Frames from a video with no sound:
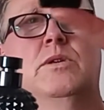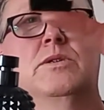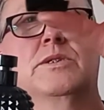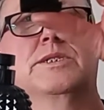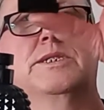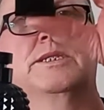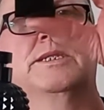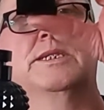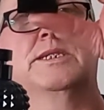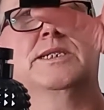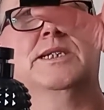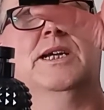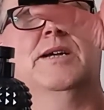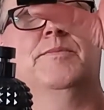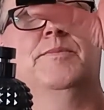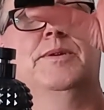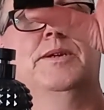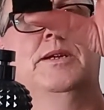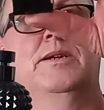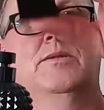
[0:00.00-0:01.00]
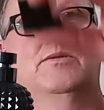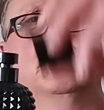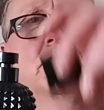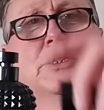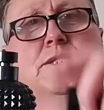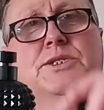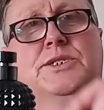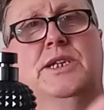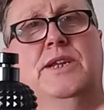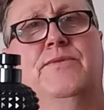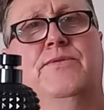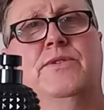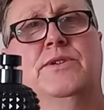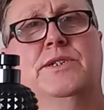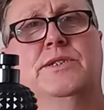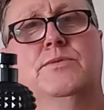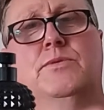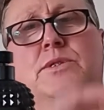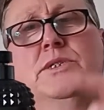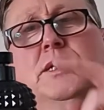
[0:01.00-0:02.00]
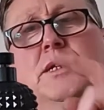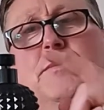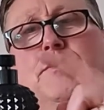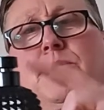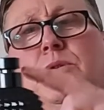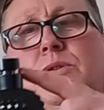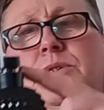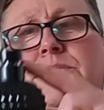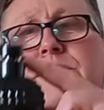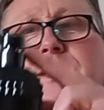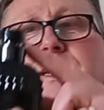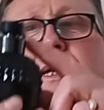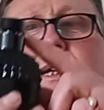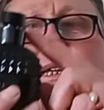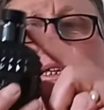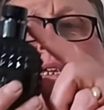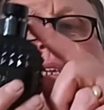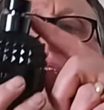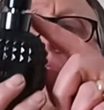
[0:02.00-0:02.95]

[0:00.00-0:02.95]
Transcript: Look, see this cap here, look. It's different to what you can buy today.